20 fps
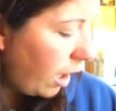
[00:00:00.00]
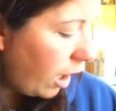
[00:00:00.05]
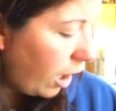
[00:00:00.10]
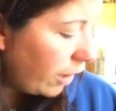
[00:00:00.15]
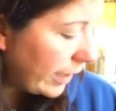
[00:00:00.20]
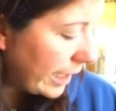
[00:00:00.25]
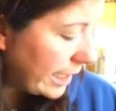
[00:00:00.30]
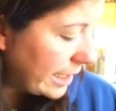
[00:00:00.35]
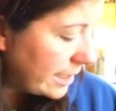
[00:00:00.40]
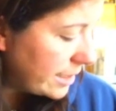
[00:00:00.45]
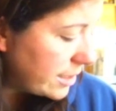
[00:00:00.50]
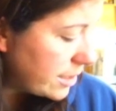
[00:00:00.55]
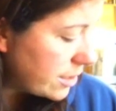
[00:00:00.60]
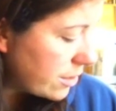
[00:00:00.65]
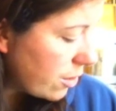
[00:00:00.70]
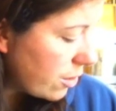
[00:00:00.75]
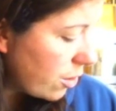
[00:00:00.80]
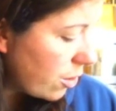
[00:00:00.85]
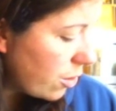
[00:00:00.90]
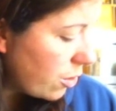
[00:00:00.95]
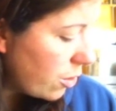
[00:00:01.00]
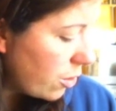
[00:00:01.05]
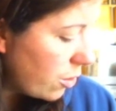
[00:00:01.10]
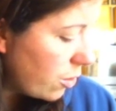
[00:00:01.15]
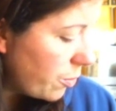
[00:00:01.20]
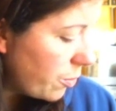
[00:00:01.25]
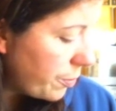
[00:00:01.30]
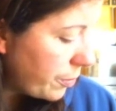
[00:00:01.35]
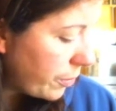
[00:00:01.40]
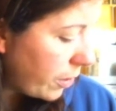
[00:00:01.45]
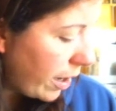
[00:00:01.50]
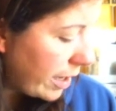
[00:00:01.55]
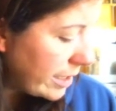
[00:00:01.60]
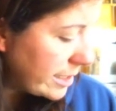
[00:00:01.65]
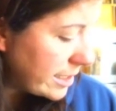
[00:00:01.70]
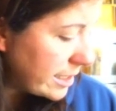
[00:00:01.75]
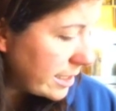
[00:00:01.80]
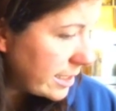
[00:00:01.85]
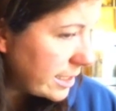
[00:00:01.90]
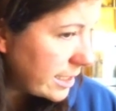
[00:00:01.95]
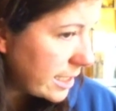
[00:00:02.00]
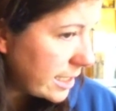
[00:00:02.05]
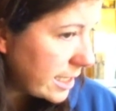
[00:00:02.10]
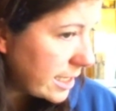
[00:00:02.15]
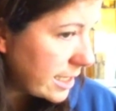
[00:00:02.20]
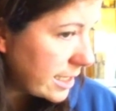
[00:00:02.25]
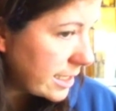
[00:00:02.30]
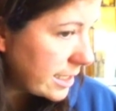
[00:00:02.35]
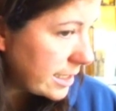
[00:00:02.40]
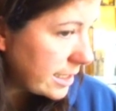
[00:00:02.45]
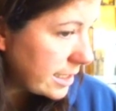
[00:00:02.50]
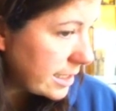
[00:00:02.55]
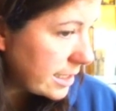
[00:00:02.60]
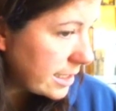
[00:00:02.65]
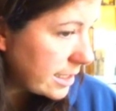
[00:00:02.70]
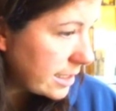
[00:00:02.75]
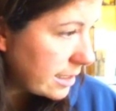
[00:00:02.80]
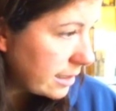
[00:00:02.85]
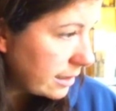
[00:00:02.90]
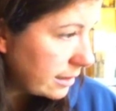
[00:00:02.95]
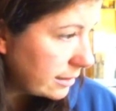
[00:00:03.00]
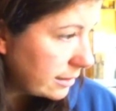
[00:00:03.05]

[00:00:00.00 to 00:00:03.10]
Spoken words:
All right, so processes.